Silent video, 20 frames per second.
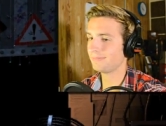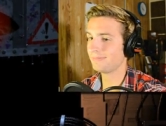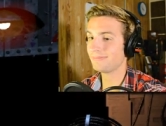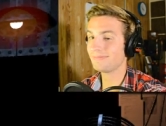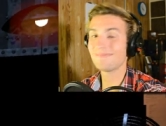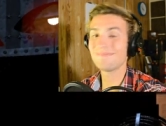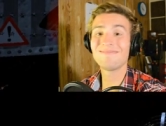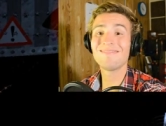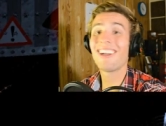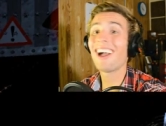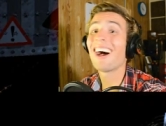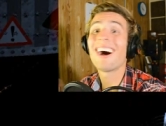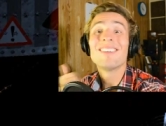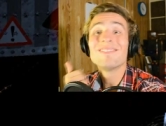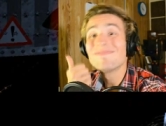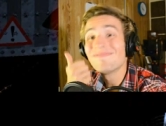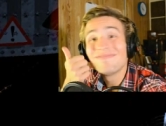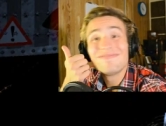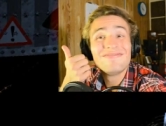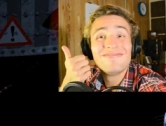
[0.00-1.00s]
And no. even
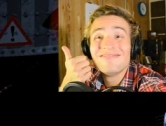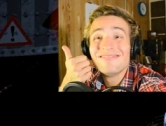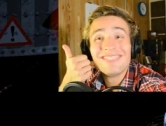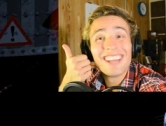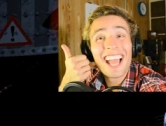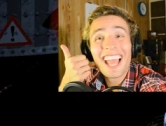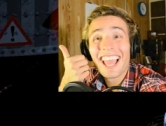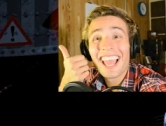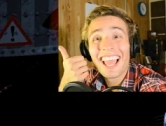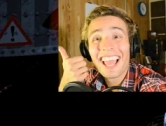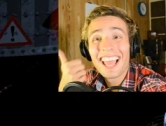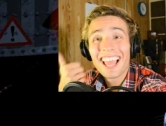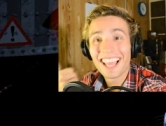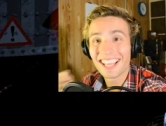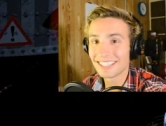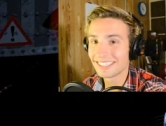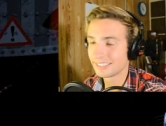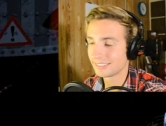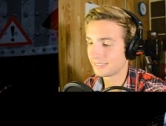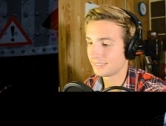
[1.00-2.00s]
though your flashlight can run
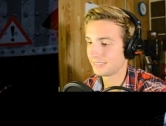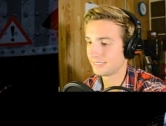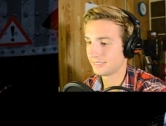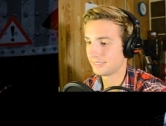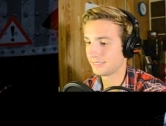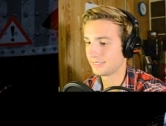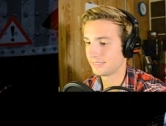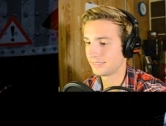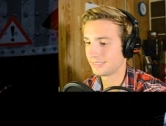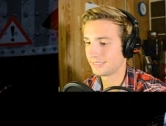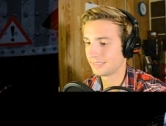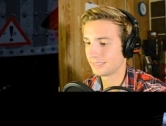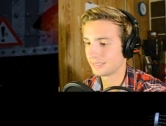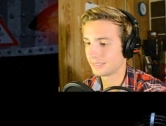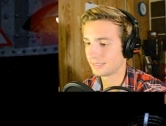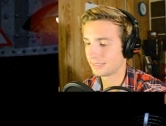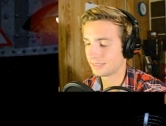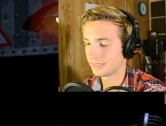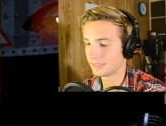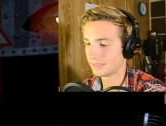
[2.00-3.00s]
out of power, the
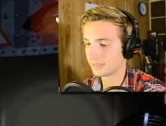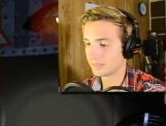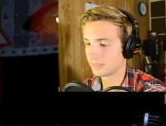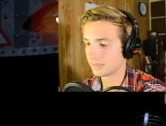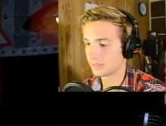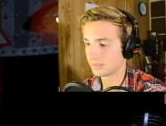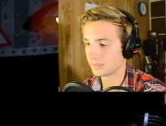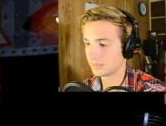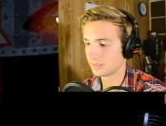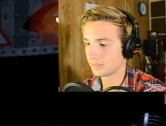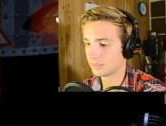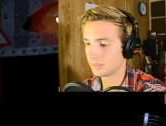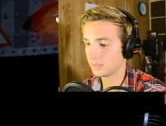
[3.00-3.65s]
building cannot.